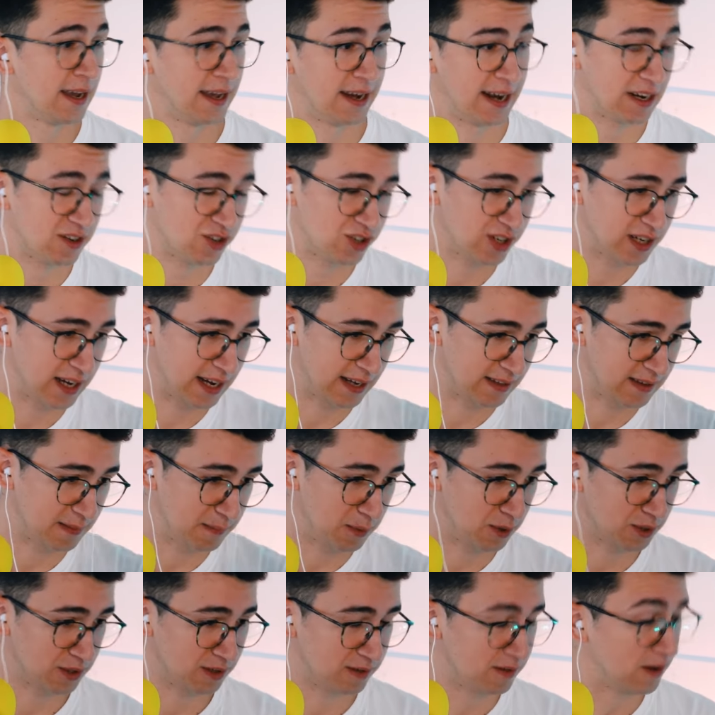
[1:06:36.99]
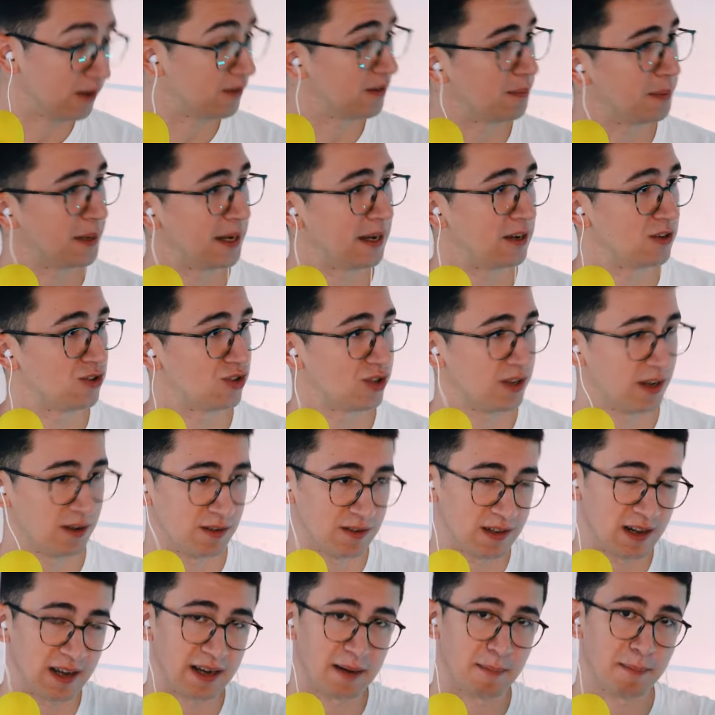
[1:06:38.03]
And actually at the bottom of the page,
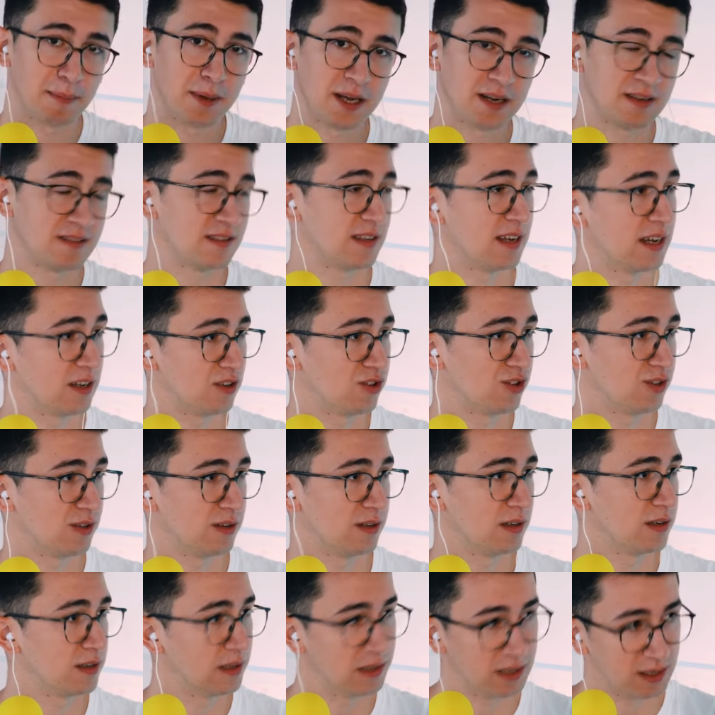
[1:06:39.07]
there's like a big section,